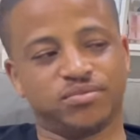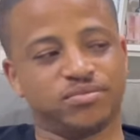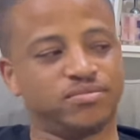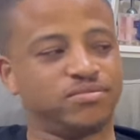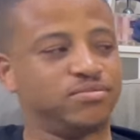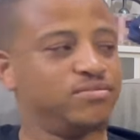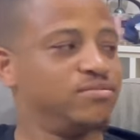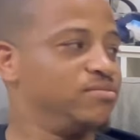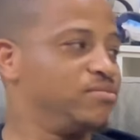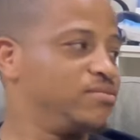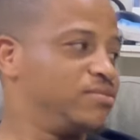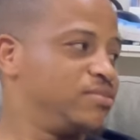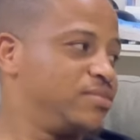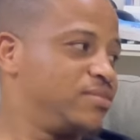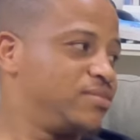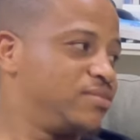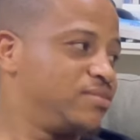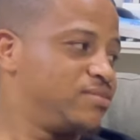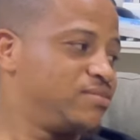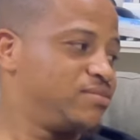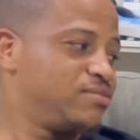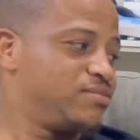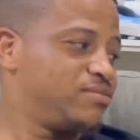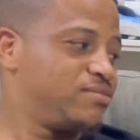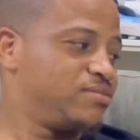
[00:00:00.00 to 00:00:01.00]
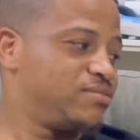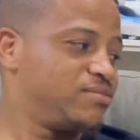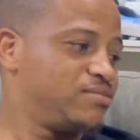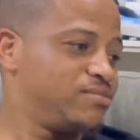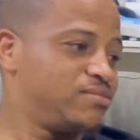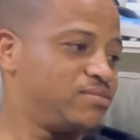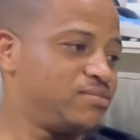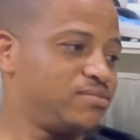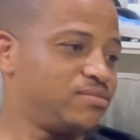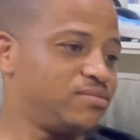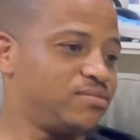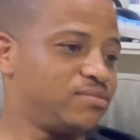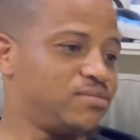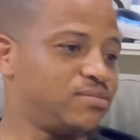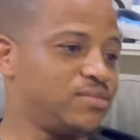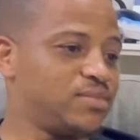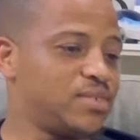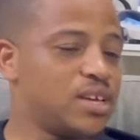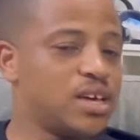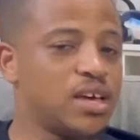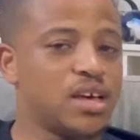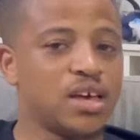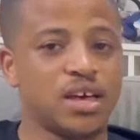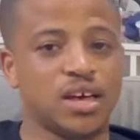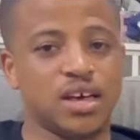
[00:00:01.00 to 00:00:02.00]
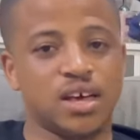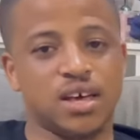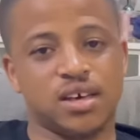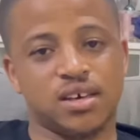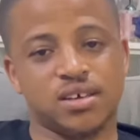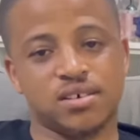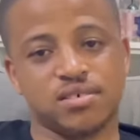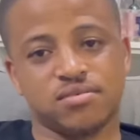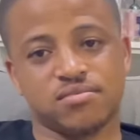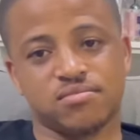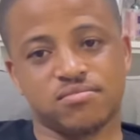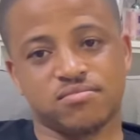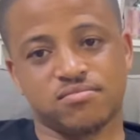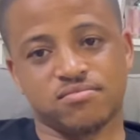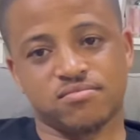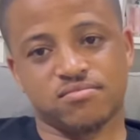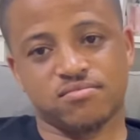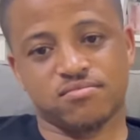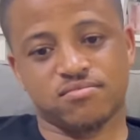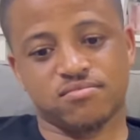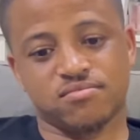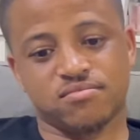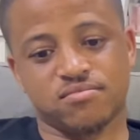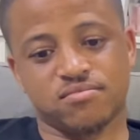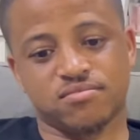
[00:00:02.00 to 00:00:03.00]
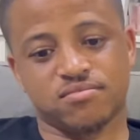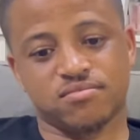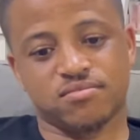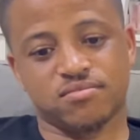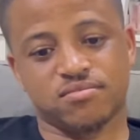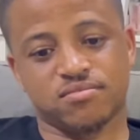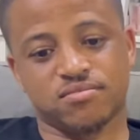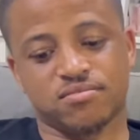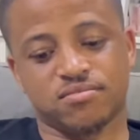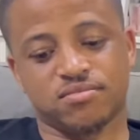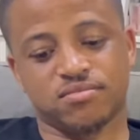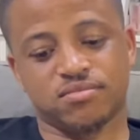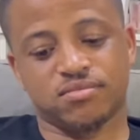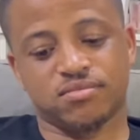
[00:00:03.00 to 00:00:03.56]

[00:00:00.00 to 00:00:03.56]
No words are spoken by the person on screen.